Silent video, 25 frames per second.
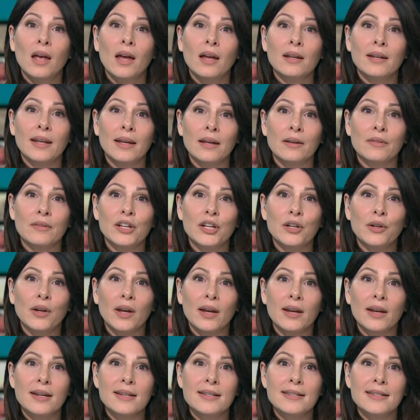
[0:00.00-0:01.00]
Now, the
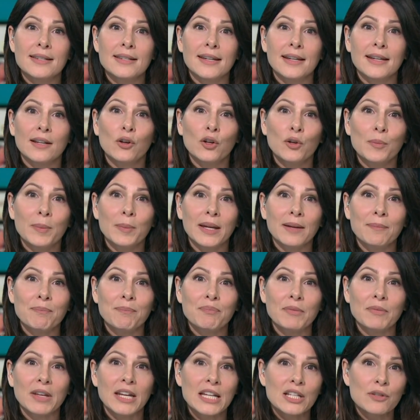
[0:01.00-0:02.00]
UK's economy
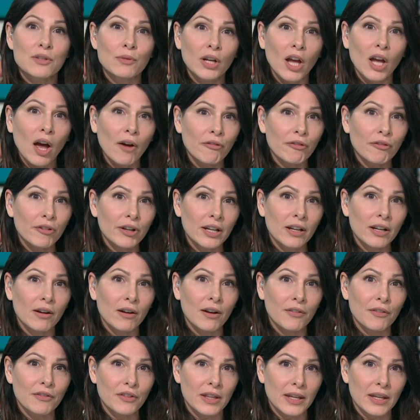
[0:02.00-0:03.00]
is recovering
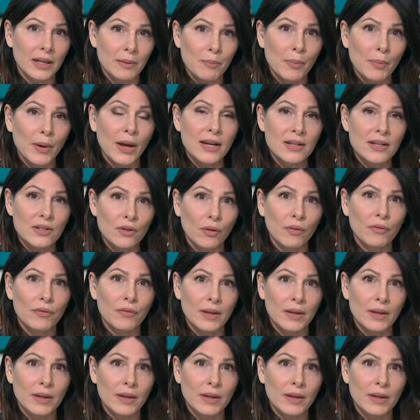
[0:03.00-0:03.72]
after the impact of